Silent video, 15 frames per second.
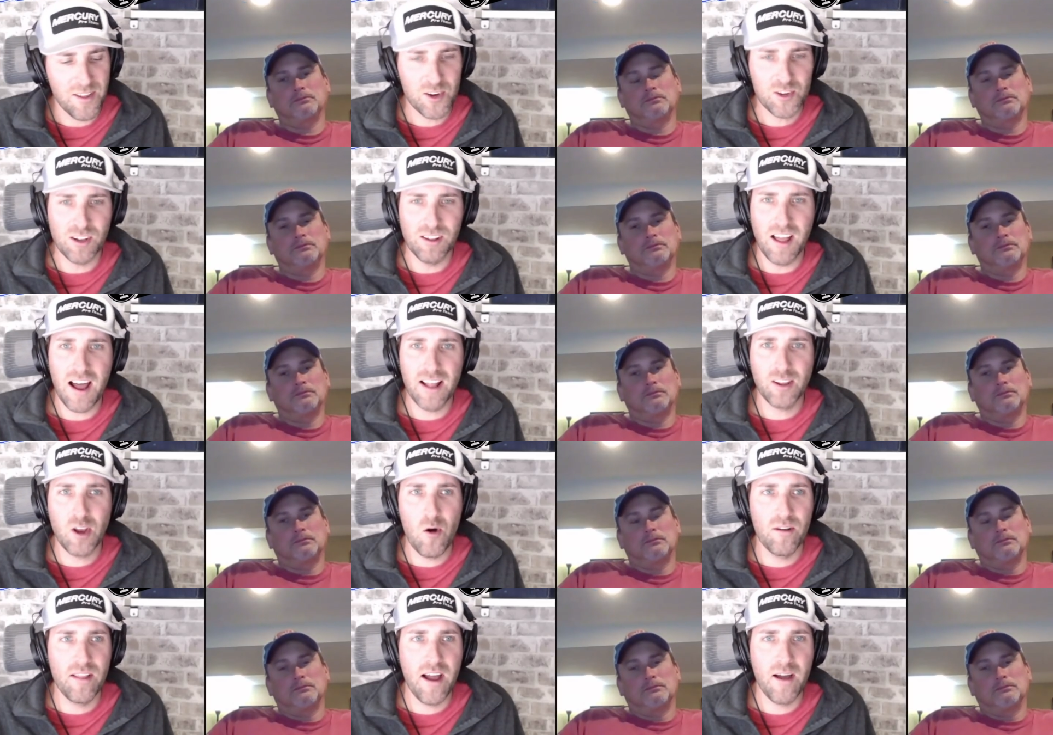Speaker 1: there's a lot
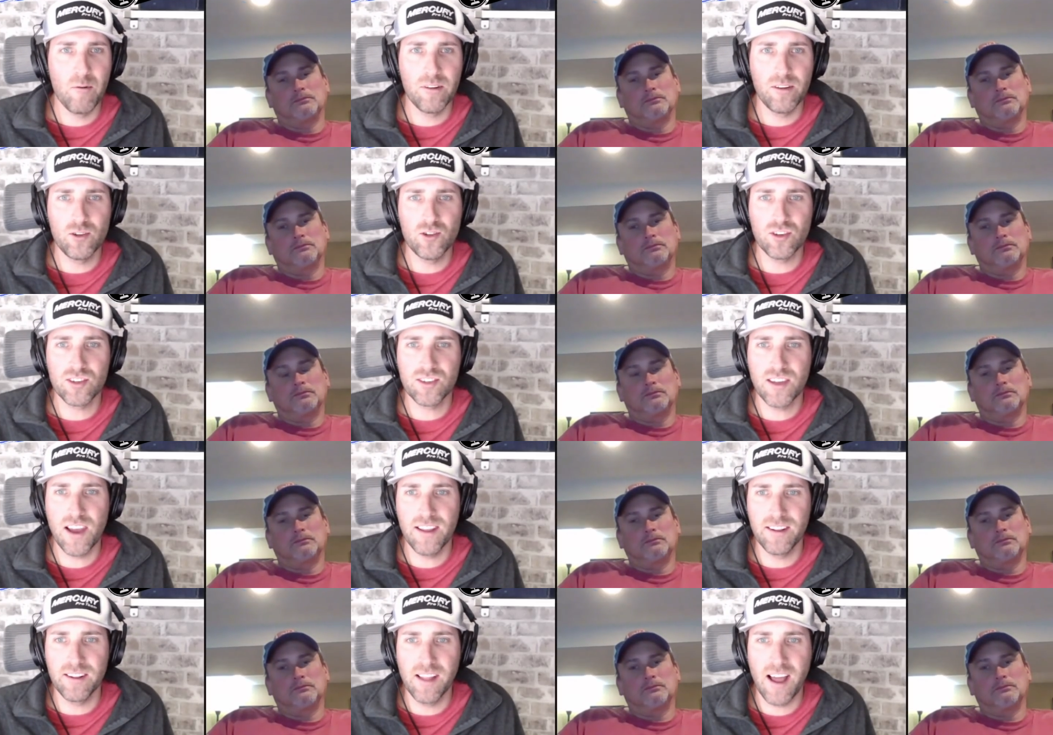going on what you just
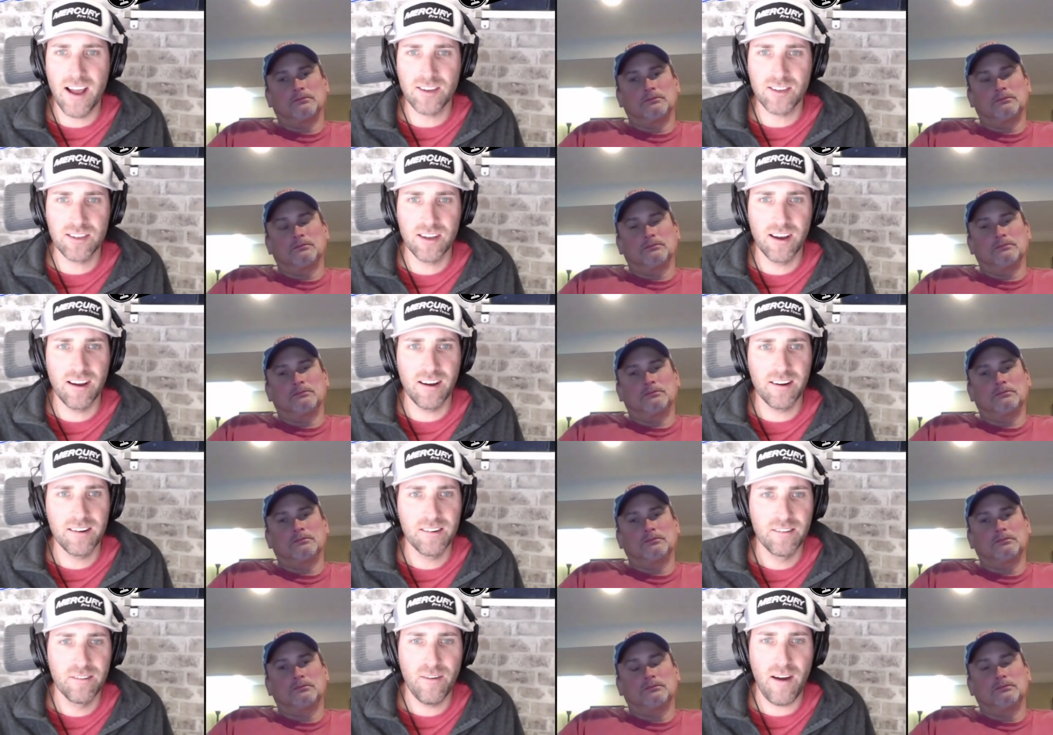said in the last uh,
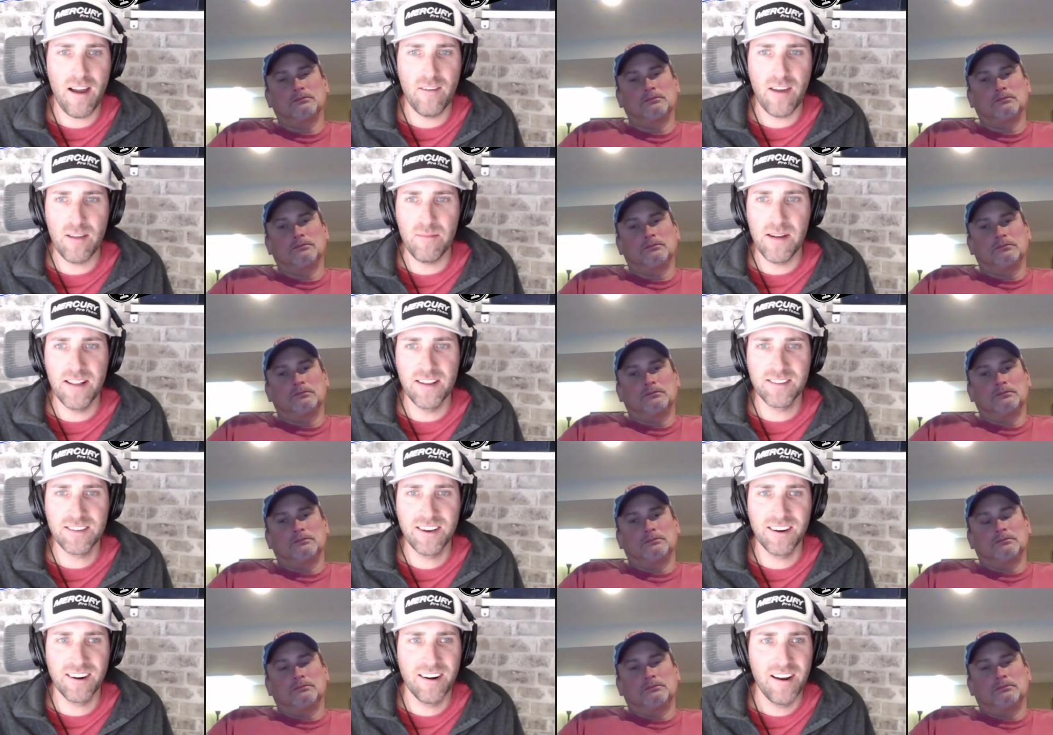five eight minutes
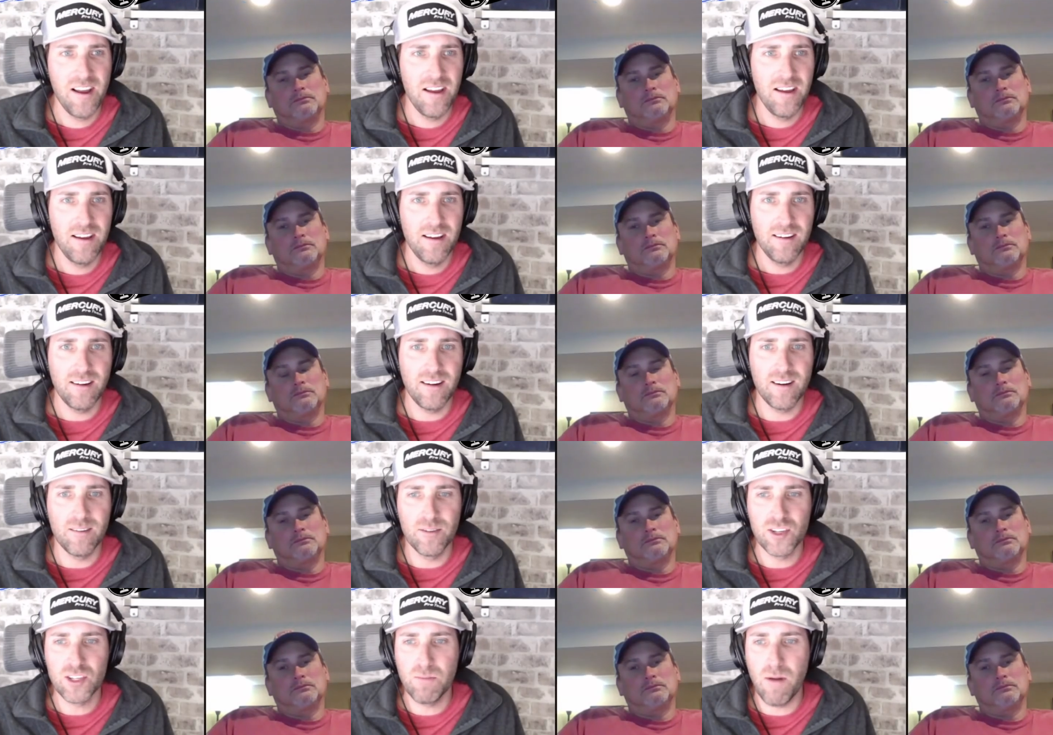here uh,
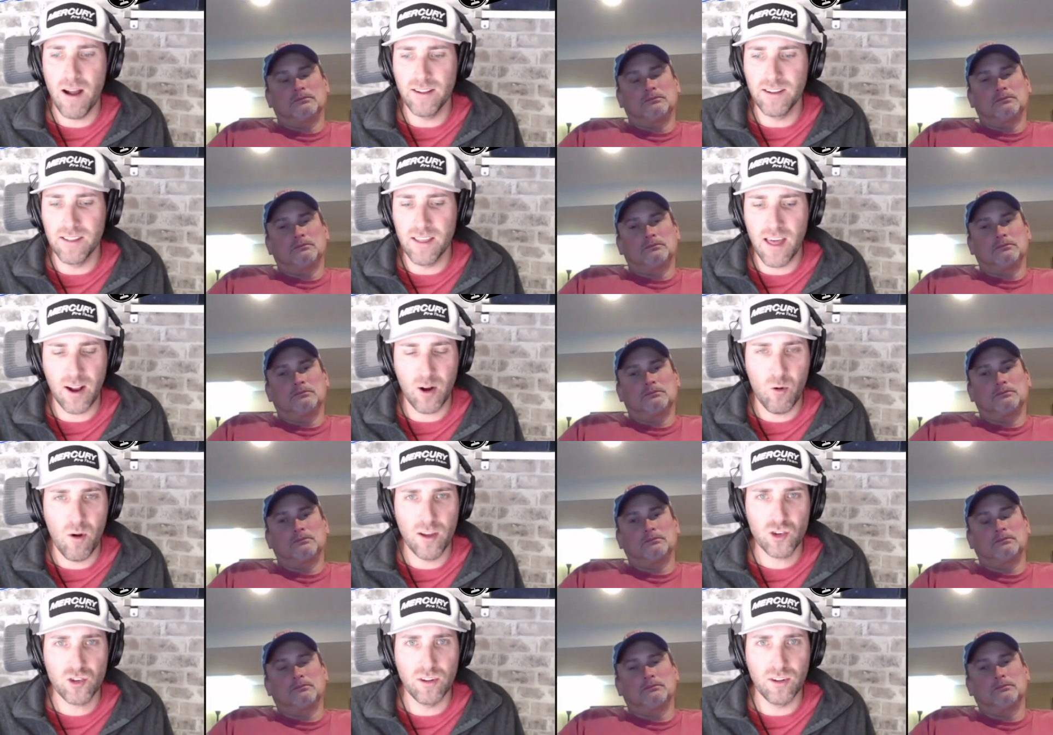responding to that
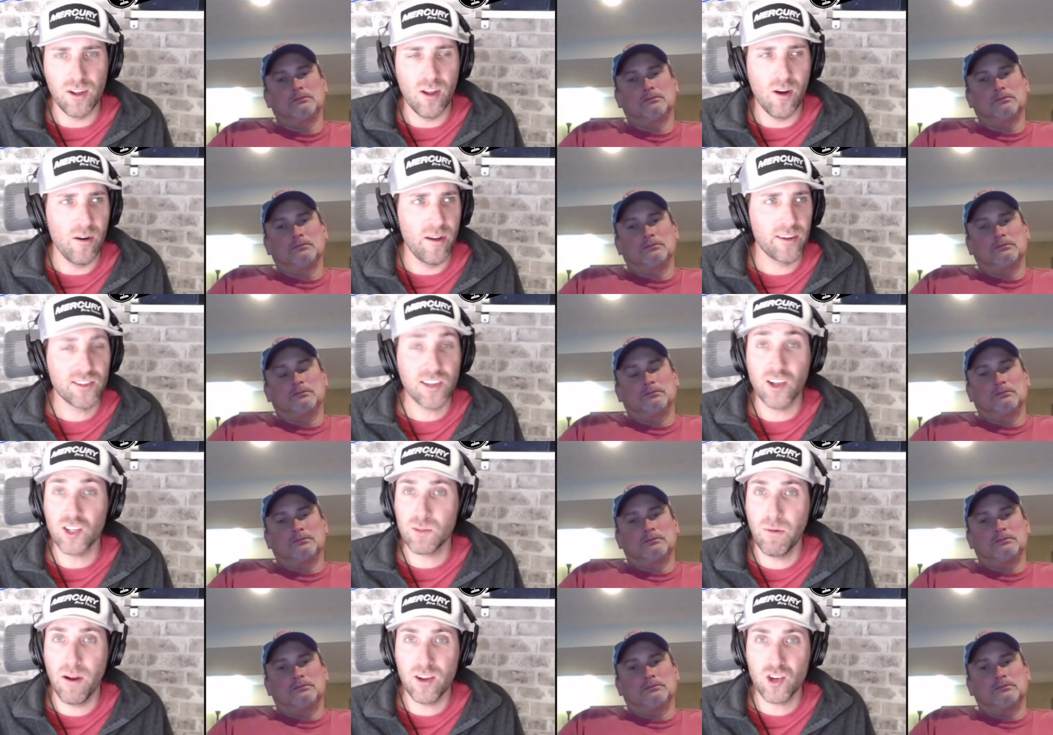question. You know, Excel
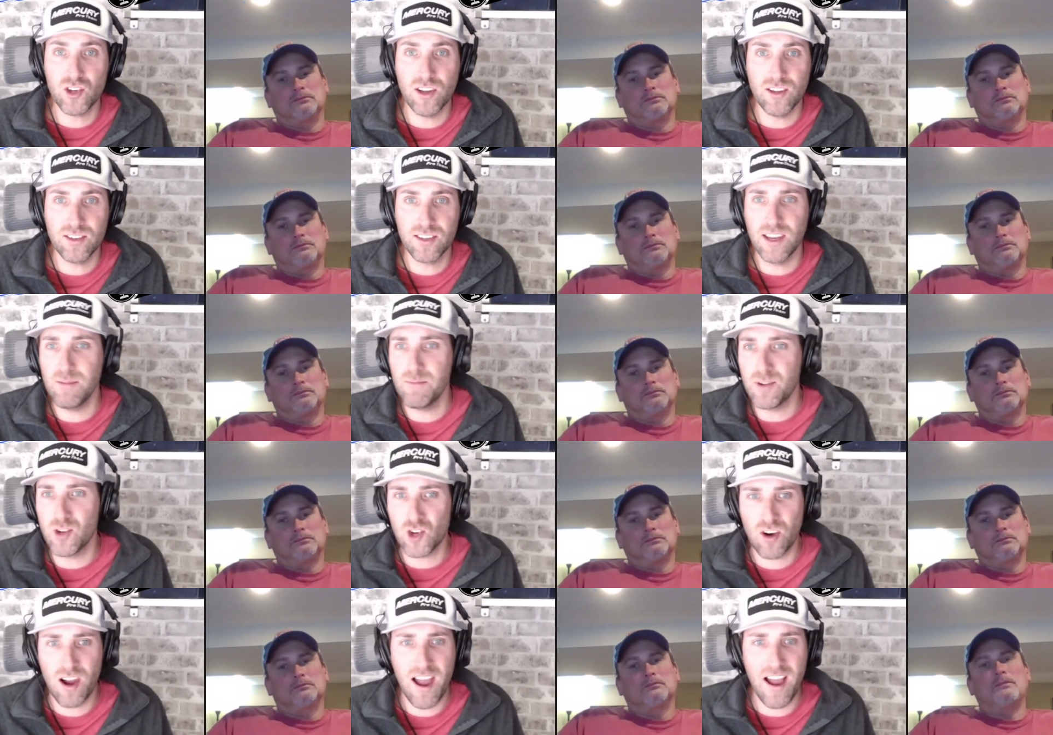spreadsheets, keeping
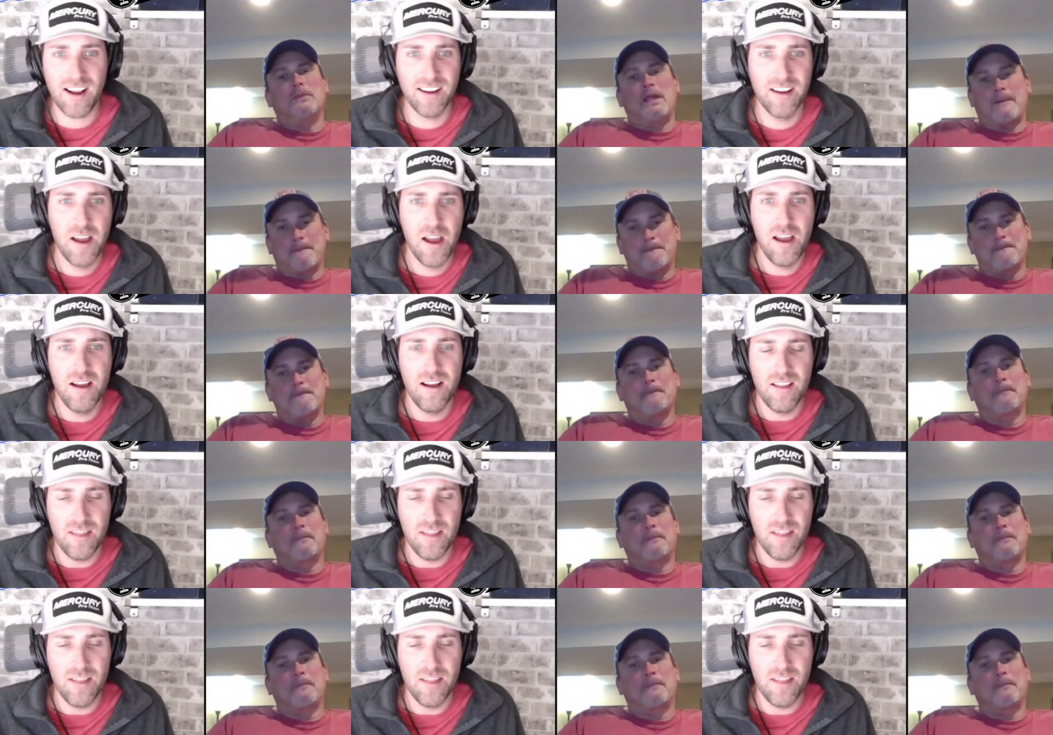track. Yeah.